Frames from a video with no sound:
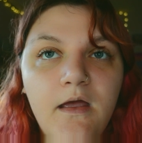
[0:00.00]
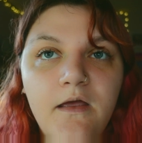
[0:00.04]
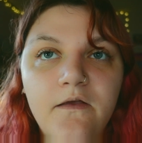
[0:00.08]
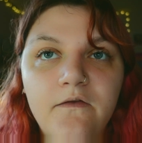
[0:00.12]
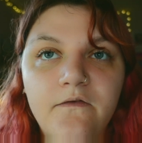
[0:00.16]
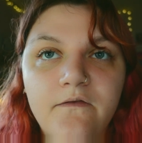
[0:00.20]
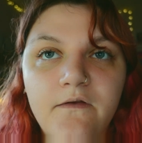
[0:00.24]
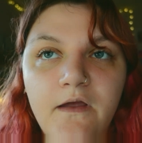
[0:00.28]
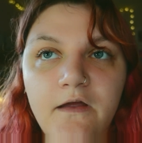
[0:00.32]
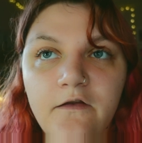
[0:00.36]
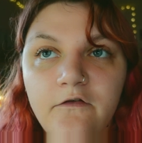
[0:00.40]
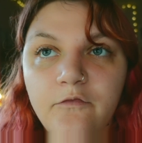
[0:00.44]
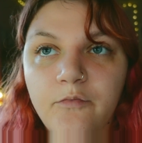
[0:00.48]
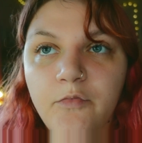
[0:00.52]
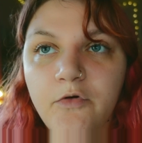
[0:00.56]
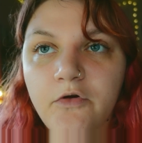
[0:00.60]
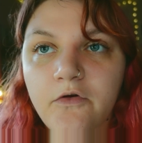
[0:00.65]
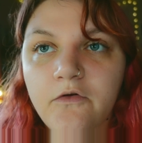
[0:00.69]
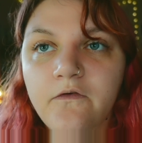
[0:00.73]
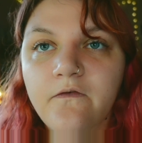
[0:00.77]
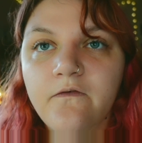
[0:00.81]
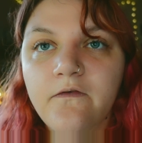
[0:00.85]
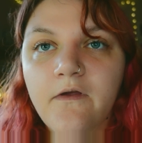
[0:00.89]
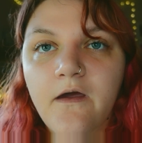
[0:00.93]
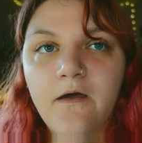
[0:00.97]

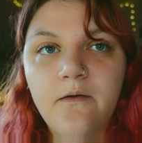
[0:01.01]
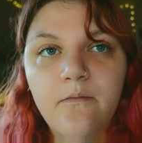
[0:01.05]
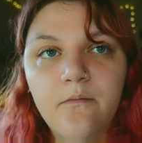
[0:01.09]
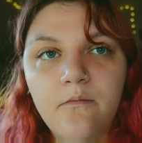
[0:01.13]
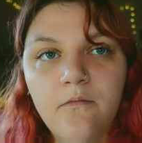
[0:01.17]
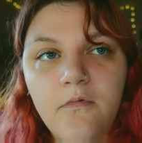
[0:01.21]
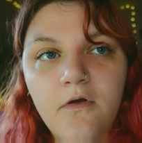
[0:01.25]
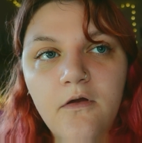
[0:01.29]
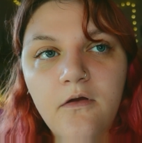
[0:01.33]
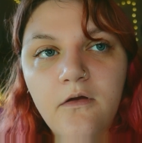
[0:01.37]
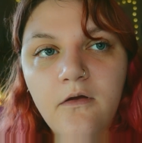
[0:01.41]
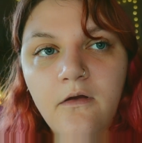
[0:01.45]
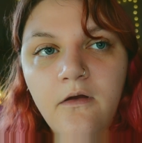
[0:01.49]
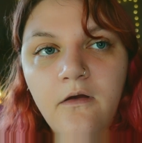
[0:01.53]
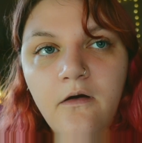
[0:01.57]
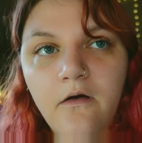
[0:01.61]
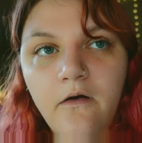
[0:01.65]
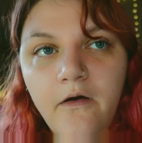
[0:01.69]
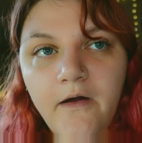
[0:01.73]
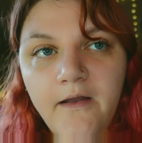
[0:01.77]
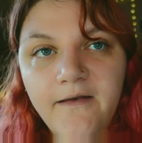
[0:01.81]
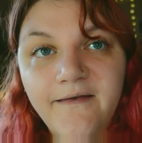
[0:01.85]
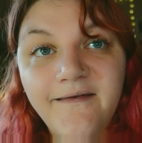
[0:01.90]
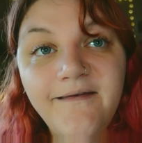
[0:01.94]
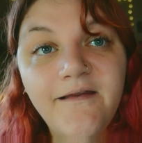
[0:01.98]
sketchbook some
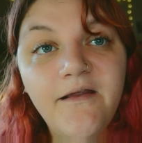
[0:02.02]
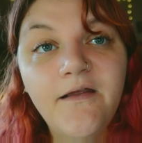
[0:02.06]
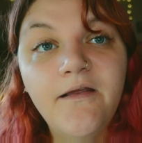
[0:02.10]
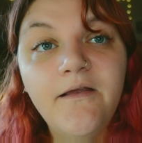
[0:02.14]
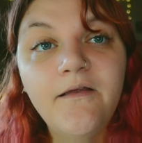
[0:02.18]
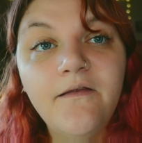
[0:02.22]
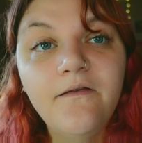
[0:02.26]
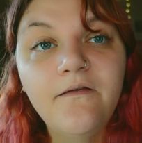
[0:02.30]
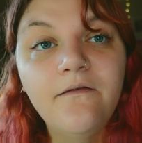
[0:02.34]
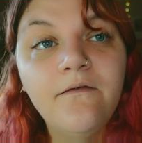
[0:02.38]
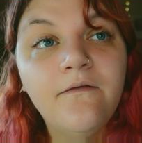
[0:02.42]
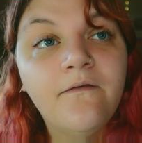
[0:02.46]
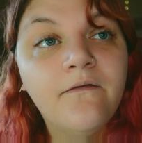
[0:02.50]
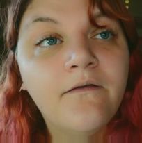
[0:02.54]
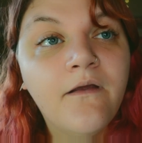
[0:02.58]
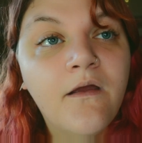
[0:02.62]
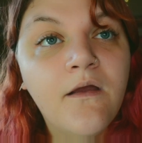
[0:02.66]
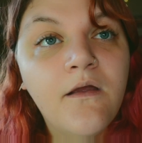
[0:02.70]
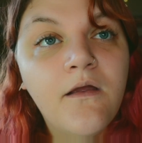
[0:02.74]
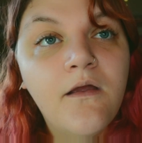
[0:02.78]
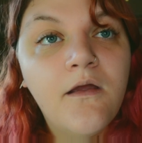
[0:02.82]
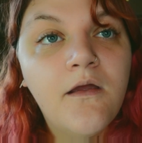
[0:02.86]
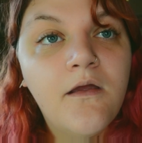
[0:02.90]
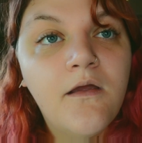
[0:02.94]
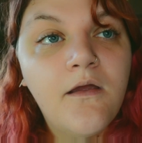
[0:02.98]
ideas,
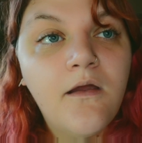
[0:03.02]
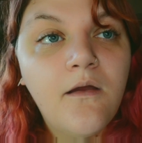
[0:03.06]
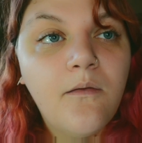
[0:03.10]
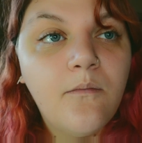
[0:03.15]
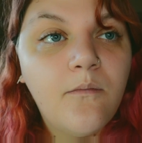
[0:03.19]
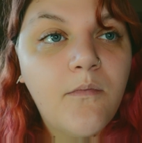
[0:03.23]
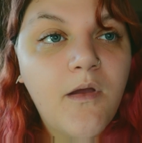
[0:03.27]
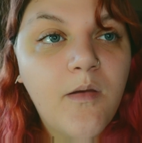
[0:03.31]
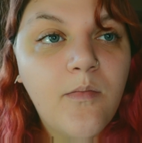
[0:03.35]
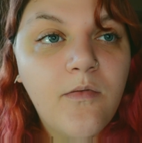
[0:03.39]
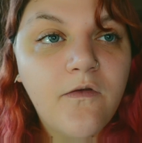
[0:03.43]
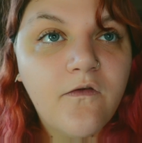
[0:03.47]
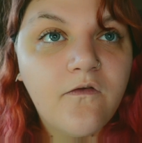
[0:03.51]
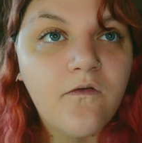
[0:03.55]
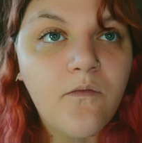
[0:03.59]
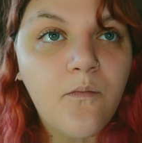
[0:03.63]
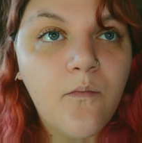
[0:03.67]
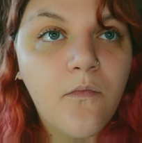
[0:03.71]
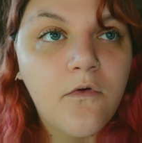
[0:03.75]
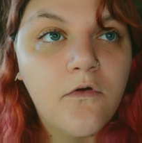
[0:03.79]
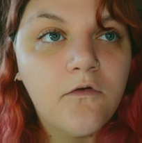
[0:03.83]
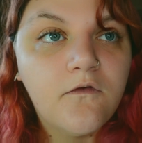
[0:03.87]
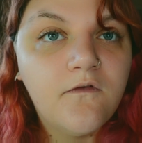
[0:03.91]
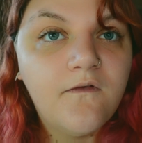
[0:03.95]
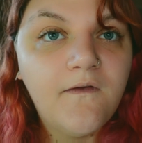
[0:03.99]
maybe some
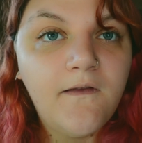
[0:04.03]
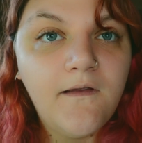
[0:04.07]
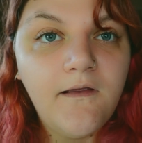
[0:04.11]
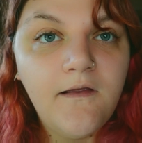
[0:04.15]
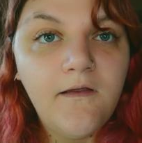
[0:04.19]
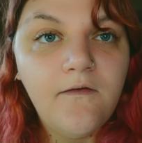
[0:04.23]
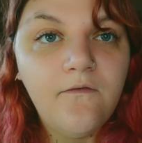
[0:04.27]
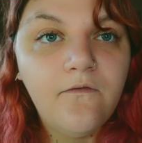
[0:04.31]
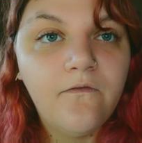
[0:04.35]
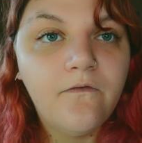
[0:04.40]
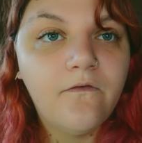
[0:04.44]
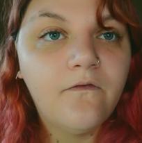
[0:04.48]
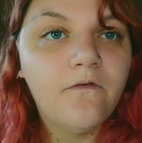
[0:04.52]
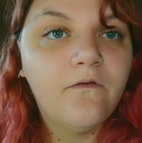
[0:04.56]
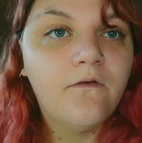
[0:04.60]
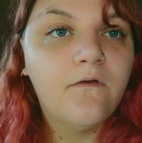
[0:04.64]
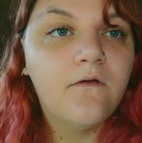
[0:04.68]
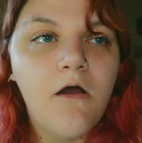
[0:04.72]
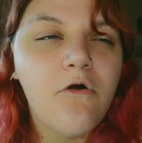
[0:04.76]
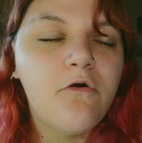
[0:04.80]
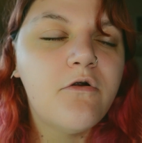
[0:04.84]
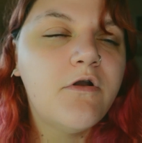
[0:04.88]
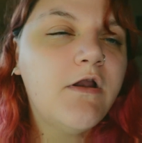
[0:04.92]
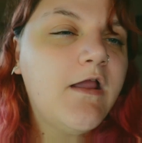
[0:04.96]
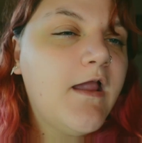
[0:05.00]
motifs.
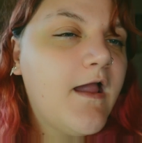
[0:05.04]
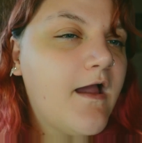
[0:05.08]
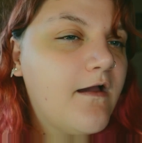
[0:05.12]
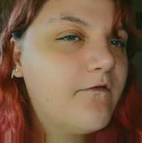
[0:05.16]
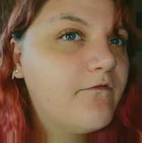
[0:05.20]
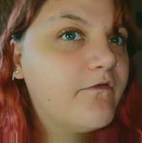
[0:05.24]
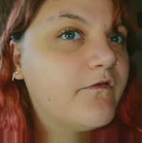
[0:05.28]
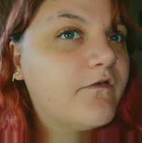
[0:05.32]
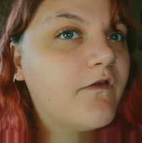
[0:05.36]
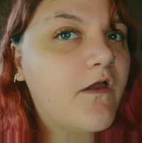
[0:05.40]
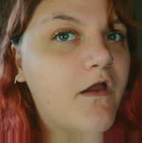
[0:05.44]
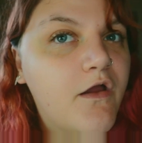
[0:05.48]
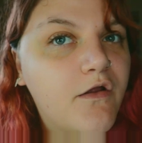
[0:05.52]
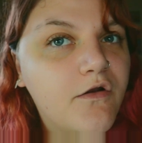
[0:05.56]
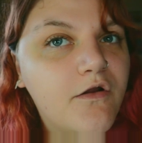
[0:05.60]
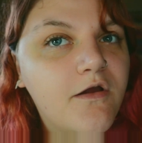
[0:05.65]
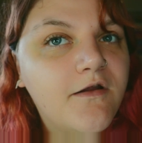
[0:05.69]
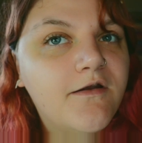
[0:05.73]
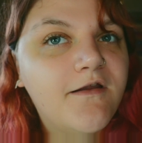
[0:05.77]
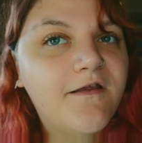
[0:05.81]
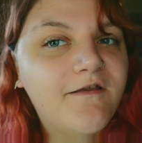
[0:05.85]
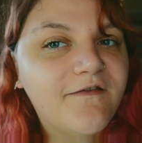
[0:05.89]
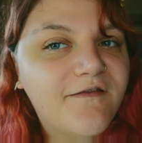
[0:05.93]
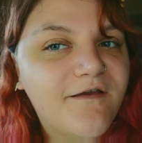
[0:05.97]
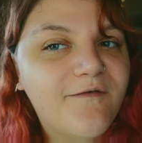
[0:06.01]
I already have certain
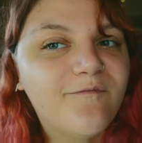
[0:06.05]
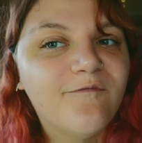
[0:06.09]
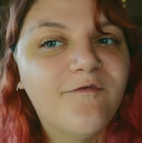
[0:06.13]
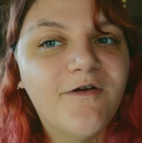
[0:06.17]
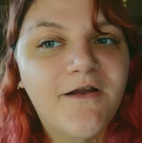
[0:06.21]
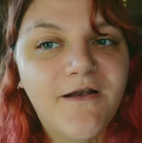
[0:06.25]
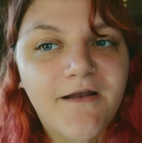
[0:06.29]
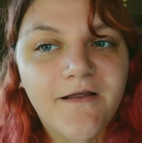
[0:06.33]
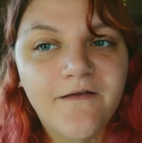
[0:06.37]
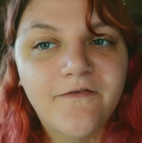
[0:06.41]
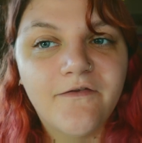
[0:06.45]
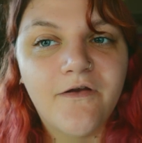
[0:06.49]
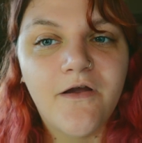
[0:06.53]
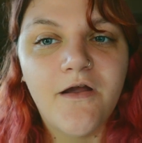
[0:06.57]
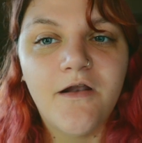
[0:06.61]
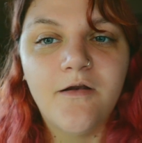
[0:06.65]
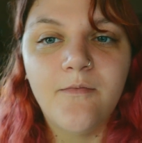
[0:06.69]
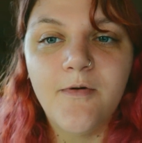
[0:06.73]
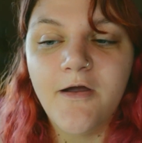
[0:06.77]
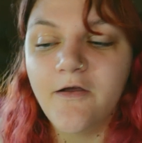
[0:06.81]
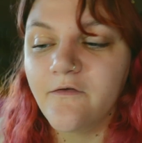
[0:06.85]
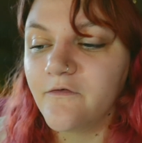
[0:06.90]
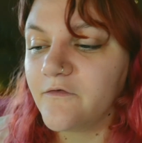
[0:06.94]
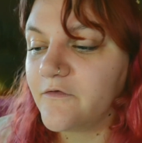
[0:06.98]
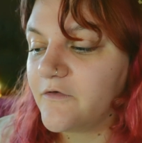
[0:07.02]
ideas that I'm really excited
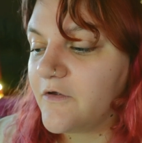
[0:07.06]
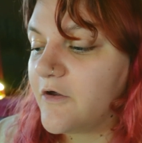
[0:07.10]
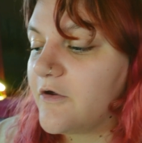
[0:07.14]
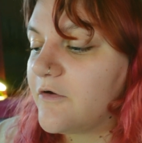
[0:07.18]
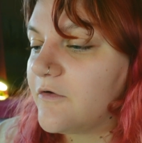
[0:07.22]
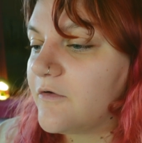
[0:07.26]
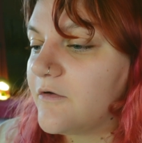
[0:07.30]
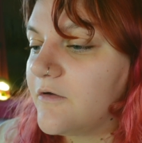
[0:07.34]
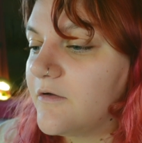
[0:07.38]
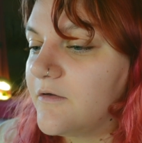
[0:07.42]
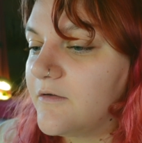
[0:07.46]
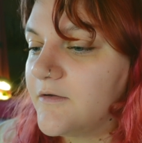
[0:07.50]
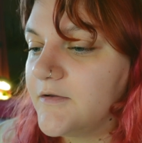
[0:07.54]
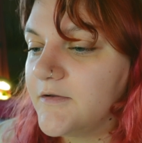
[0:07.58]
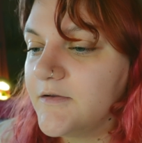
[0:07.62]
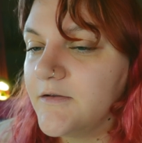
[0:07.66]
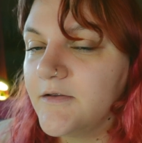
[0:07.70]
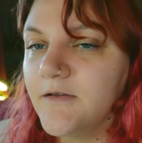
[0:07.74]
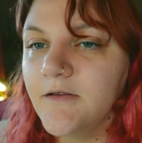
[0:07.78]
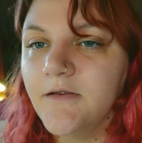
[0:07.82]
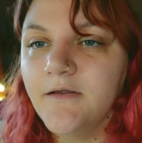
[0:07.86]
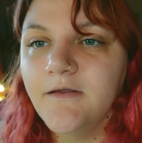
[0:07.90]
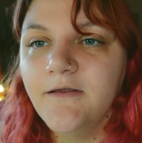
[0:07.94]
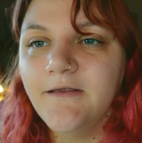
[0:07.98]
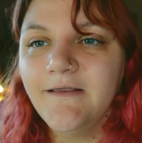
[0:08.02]
about, so
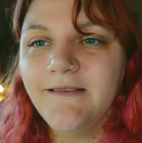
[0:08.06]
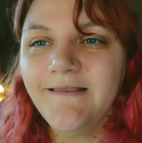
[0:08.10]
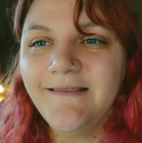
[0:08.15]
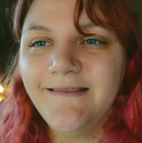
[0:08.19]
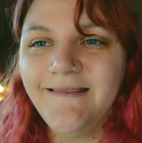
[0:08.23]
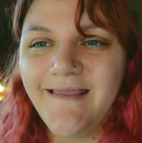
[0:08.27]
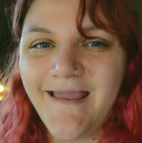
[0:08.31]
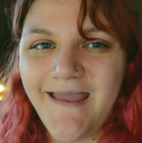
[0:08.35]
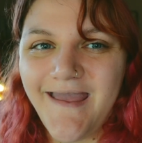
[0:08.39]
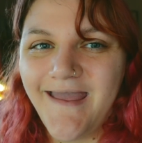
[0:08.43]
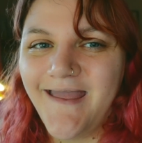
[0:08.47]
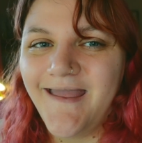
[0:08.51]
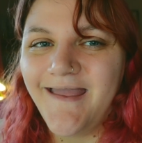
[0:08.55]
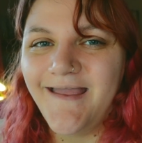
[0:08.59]
yeah.